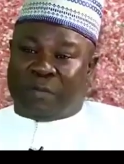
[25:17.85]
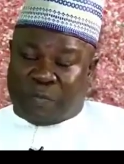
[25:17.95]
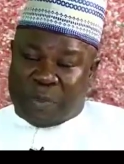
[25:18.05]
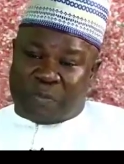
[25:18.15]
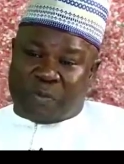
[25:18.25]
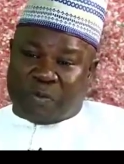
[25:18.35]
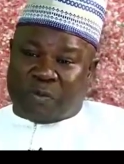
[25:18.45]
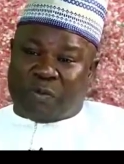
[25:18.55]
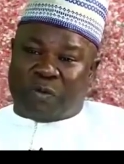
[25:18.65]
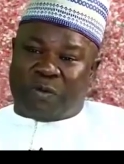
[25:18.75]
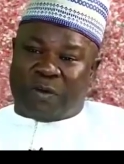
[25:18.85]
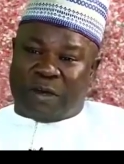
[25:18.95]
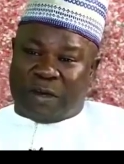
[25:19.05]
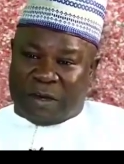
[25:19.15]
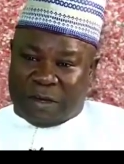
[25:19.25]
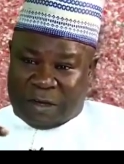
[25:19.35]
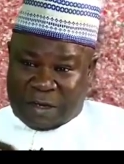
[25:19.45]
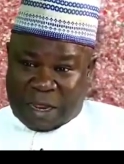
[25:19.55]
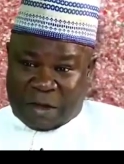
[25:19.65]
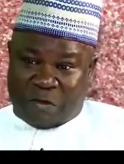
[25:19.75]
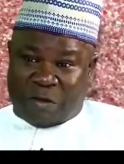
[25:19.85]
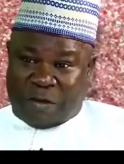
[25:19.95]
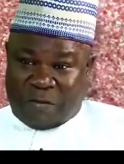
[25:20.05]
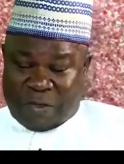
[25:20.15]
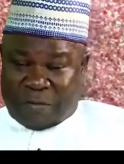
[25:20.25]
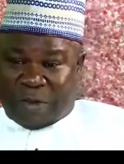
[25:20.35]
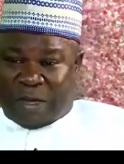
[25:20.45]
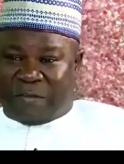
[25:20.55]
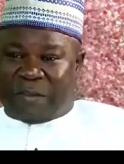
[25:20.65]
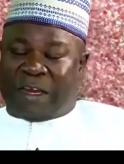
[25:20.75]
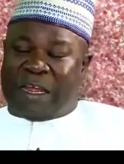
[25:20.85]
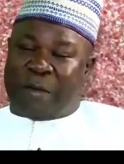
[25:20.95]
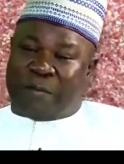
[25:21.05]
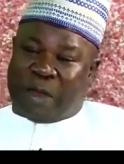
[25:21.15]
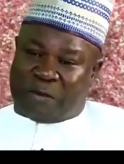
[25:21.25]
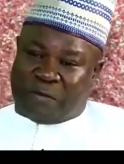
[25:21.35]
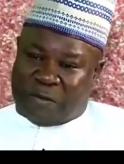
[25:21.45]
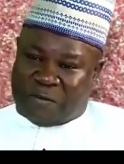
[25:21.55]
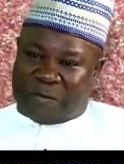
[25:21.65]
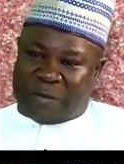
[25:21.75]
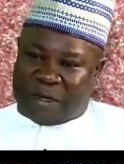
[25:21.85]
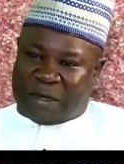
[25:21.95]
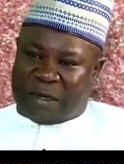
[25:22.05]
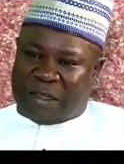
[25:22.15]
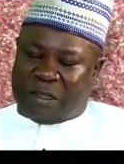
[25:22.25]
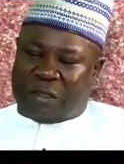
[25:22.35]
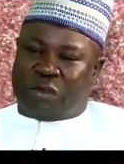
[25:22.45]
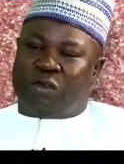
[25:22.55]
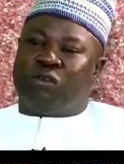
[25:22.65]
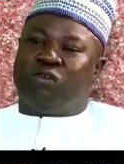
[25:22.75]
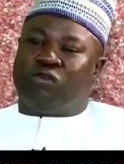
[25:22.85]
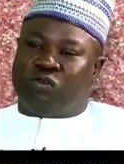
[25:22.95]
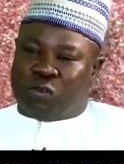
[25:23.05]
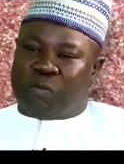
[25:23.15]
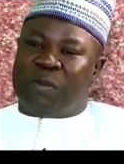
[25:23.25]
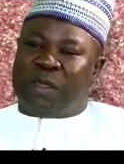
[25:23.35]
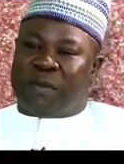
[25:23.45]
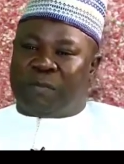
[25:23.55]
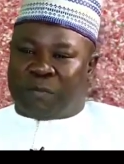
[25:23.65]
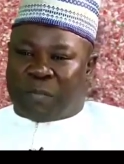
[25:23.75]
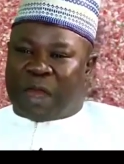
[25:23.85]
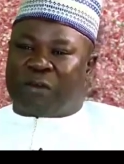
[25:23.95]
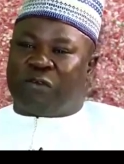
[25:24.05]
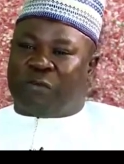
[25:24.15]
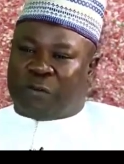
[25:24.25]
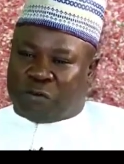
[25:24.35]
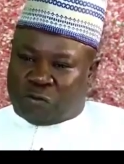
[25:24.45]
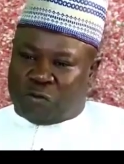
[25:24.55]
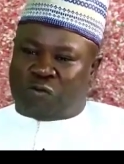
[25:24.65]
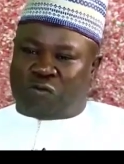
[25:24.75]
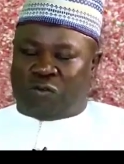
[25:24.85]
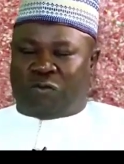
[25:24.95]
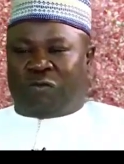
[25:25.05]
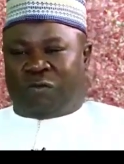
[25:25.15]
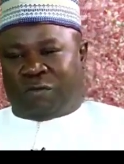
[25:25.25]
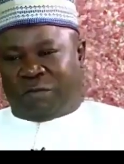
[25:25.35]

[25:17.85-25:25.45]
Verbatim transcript: The people that don't even believe that they are part of government should be part of the solution.